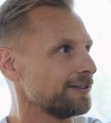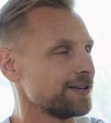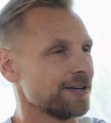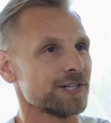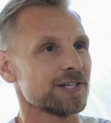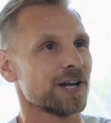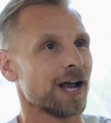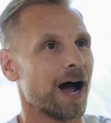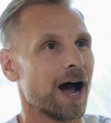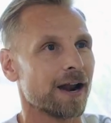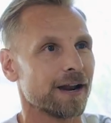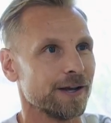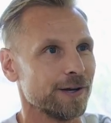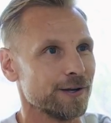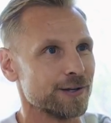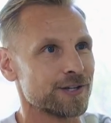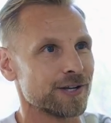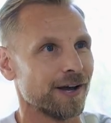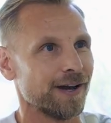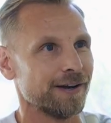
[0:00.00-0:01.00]

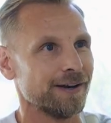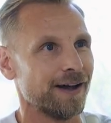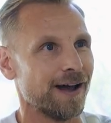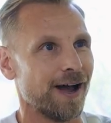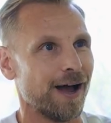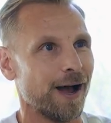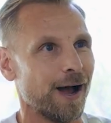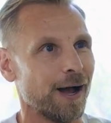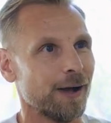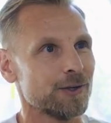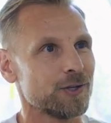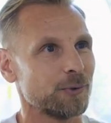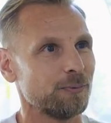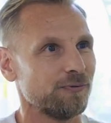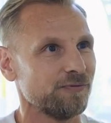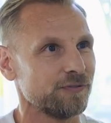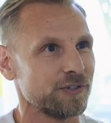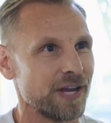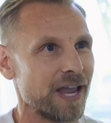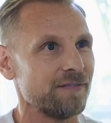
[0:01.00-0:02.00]
Toscana's on uh,
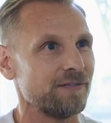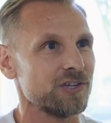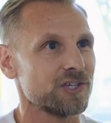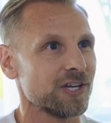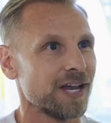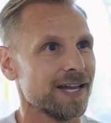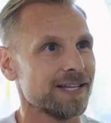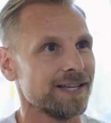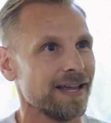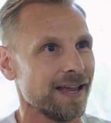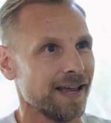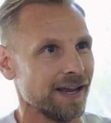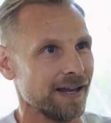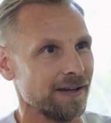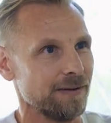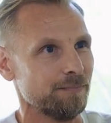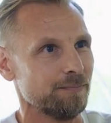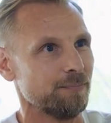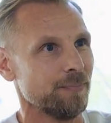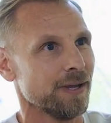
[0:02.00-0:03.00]
San
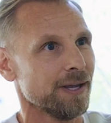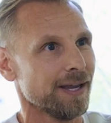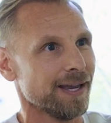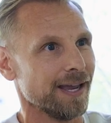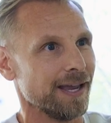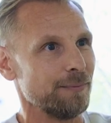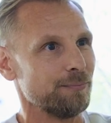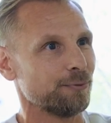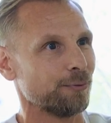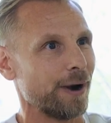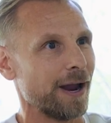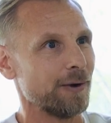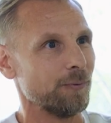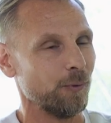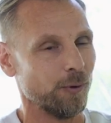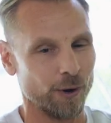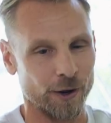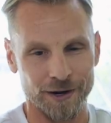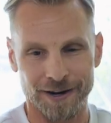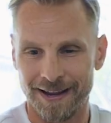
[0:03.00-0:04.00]
Vicente in
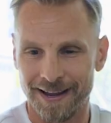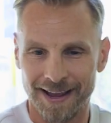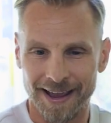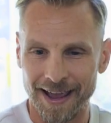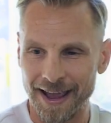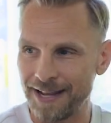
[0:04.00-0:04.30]
Brentwood,